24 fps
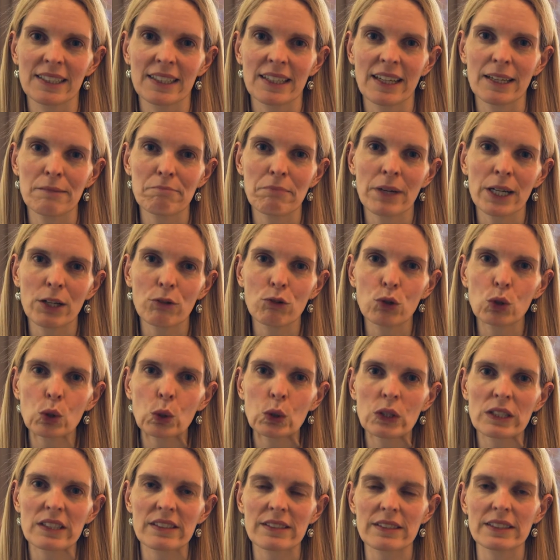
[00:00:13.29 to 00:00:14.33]
in my
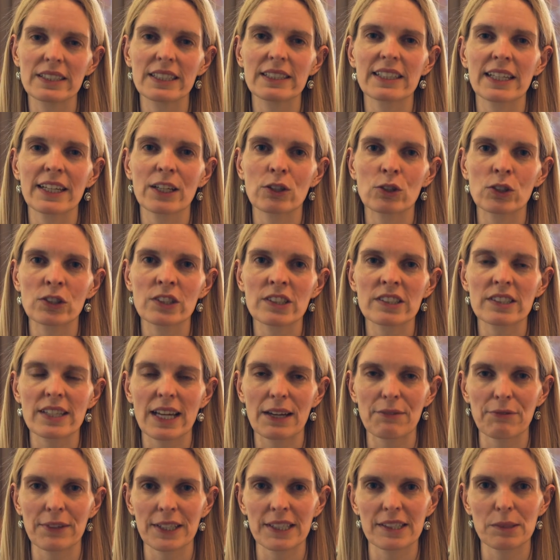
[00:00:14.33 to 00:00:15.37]
role as leading on
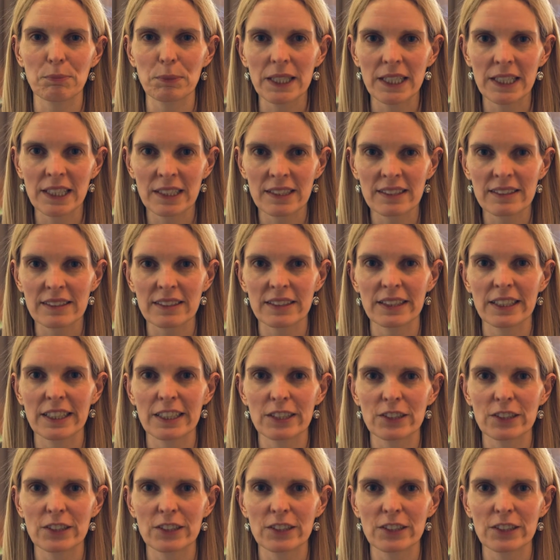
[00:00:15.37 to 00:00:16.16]
staff experience in the